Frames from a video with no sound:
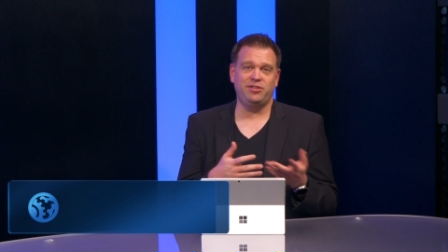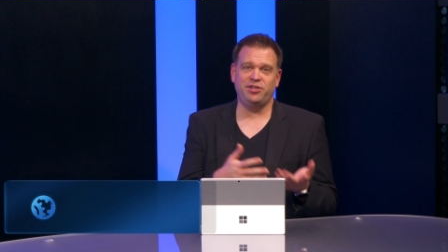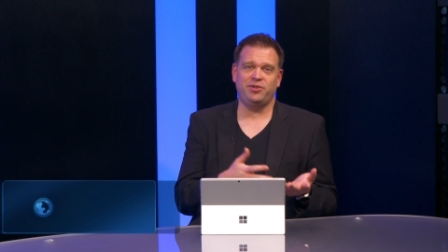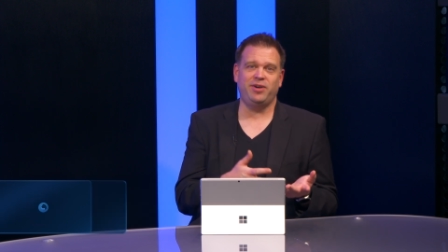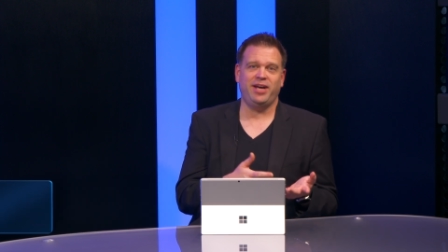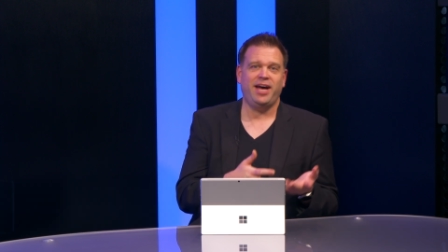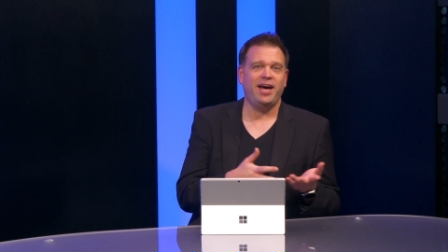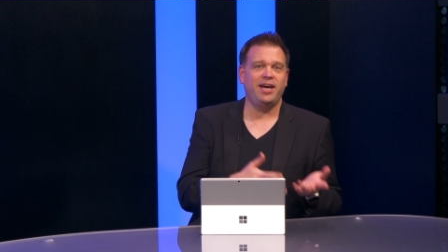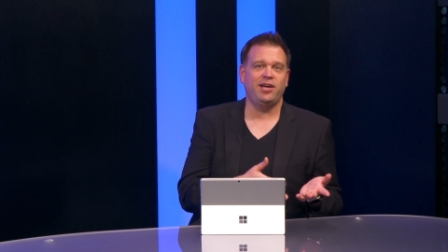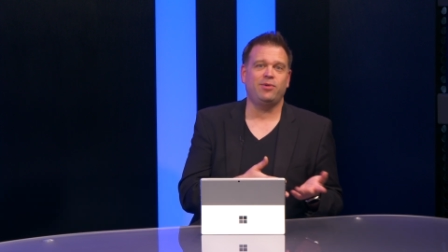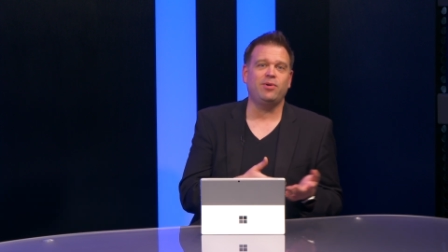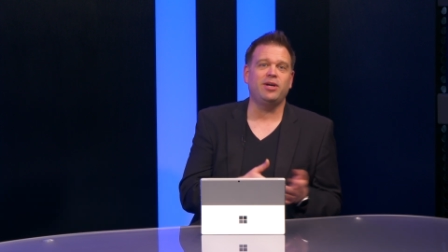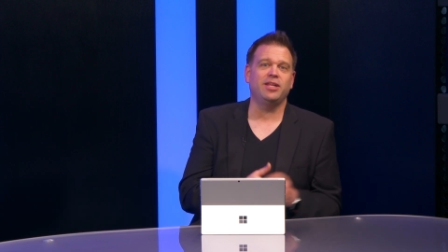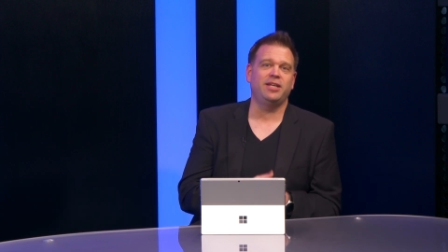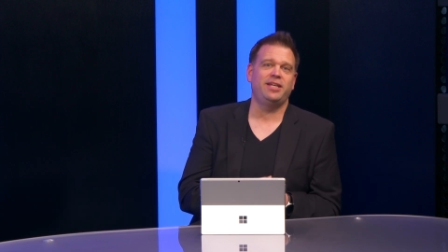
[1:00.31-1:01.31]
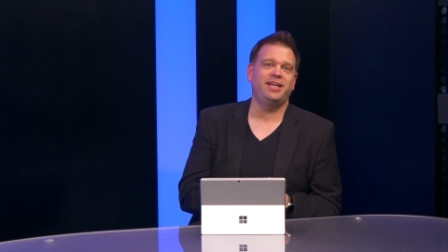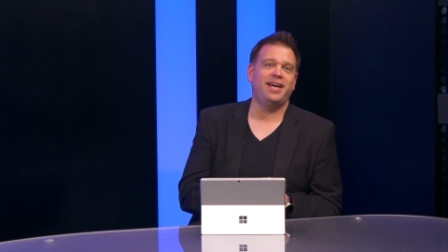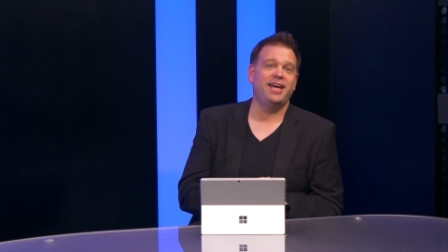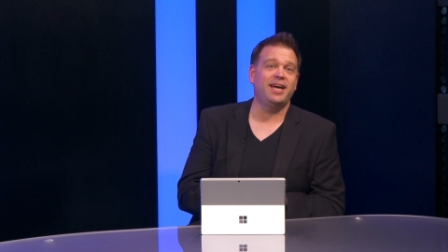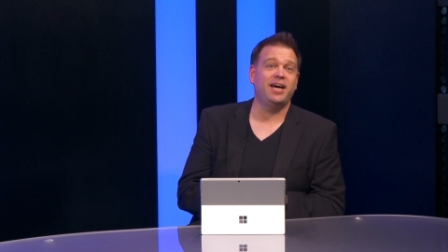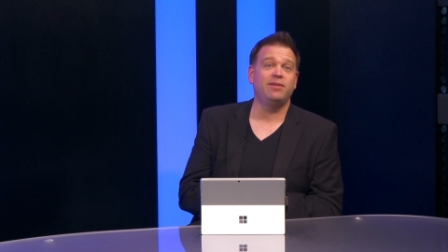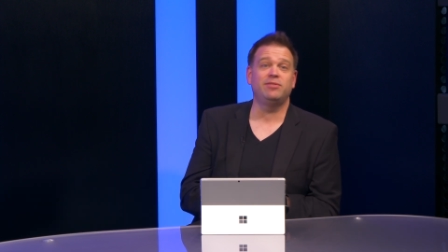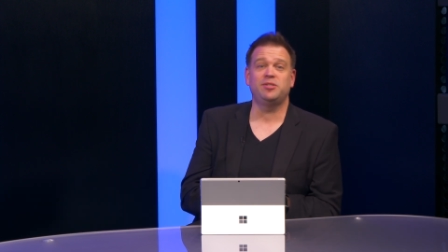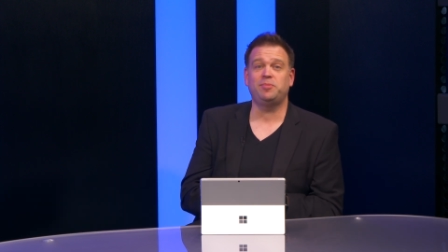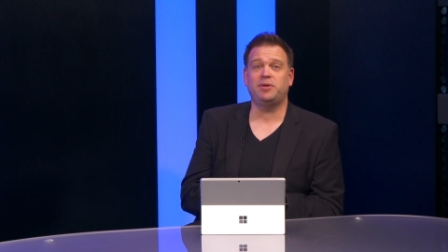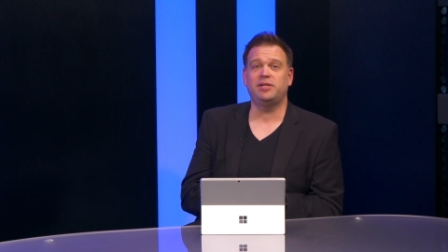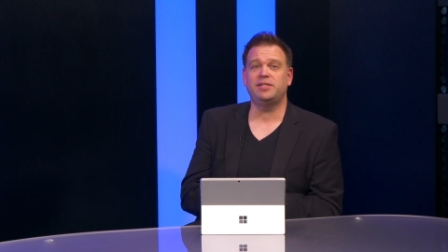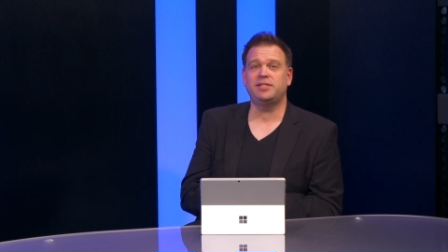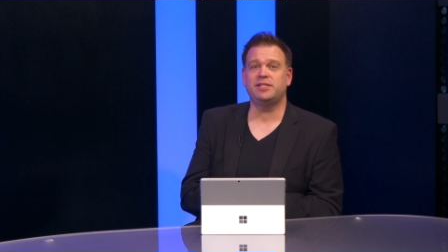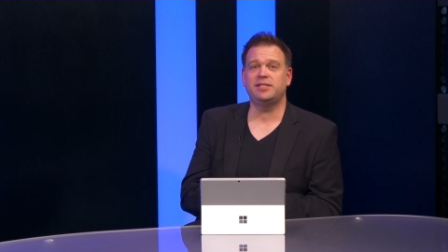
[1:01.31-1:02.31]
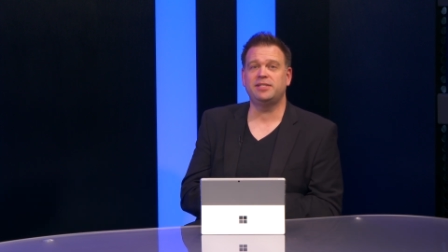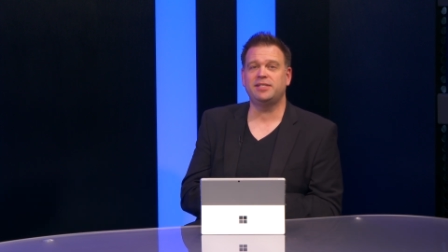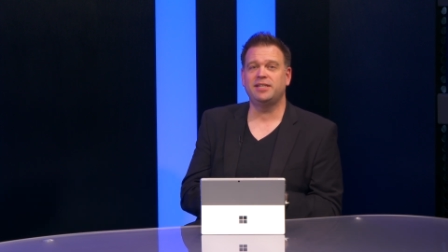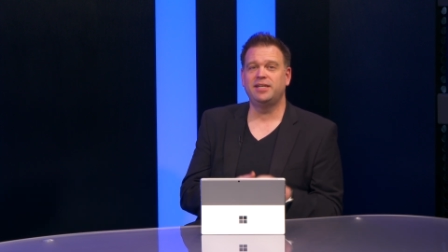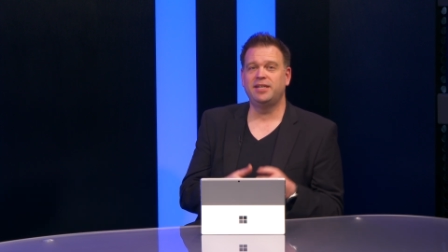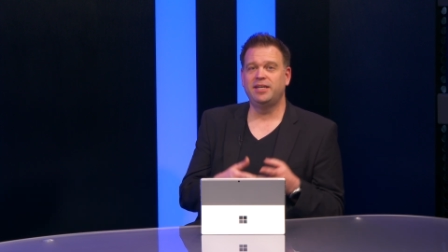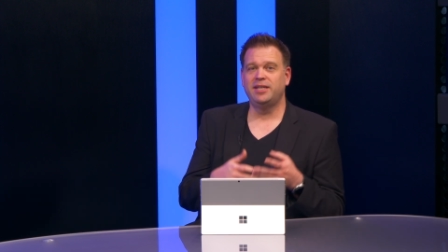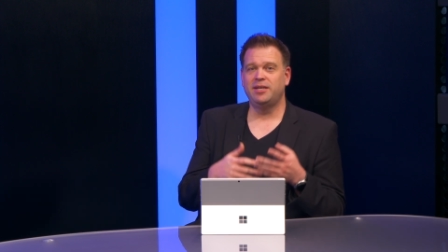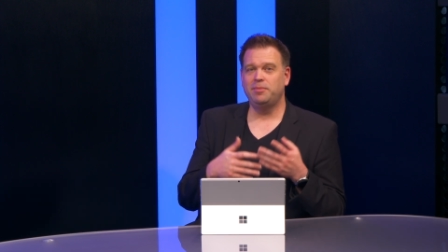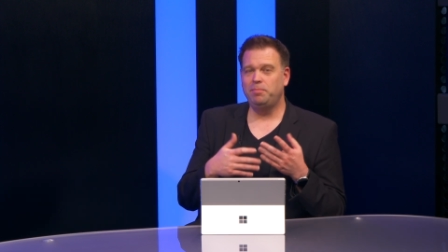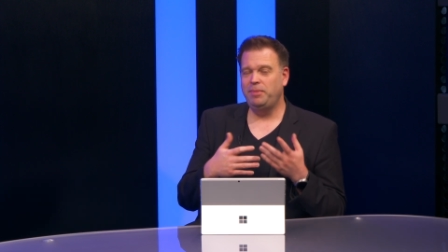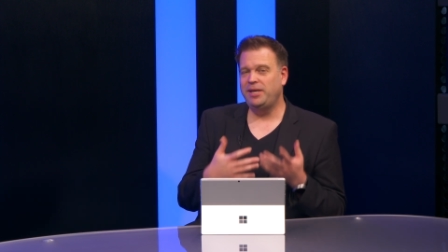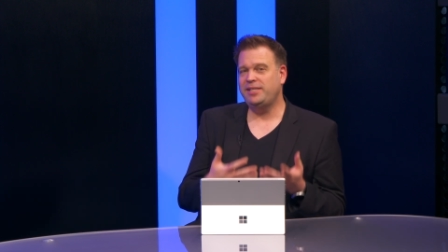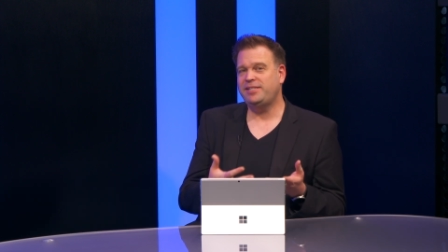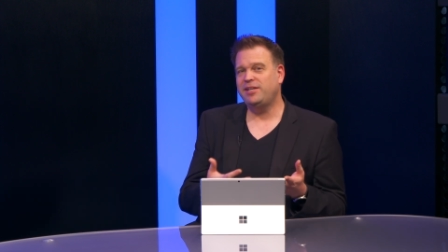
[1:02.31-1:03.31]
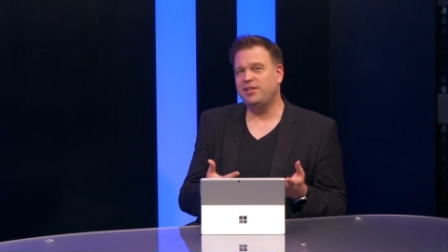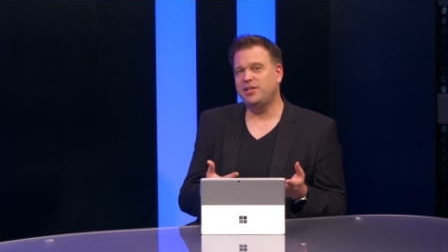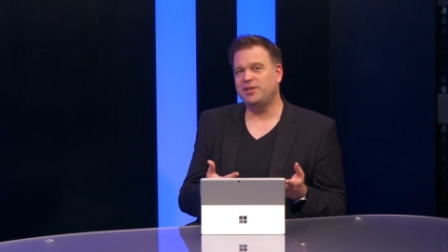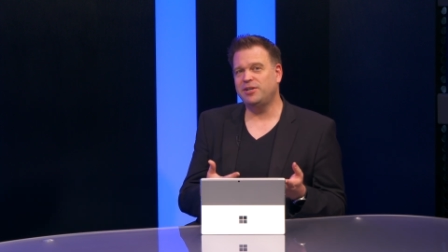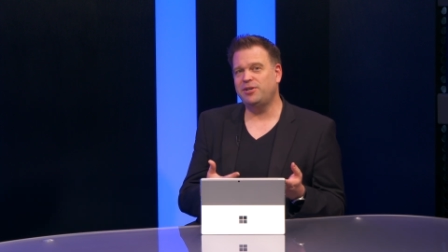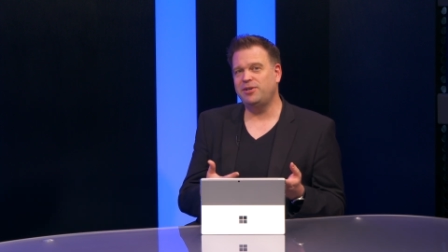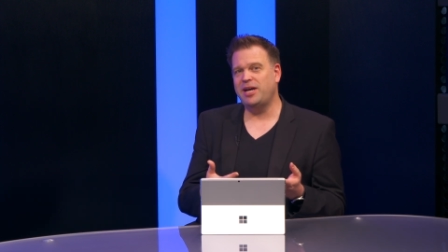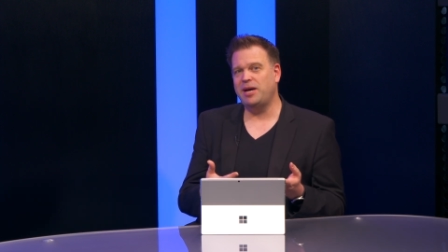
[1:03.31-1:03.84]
generate high-quality AI responses based on their own